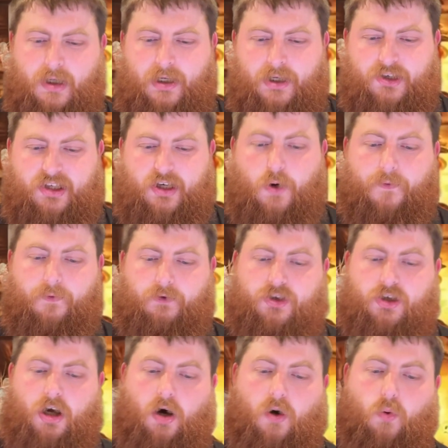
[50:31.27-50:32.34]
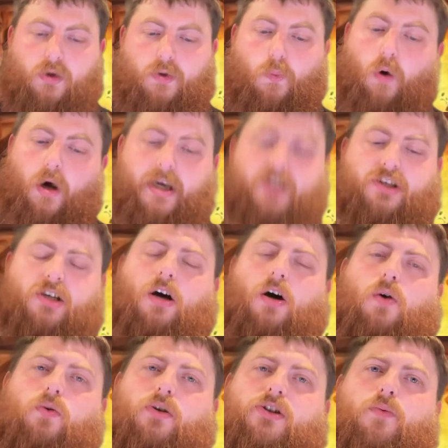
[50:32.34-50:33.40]
silver is cold and white is
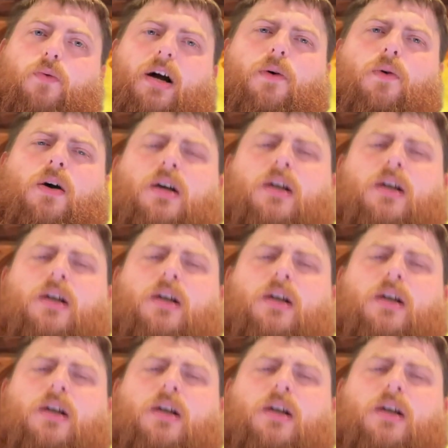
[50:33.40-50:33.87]
cold as well.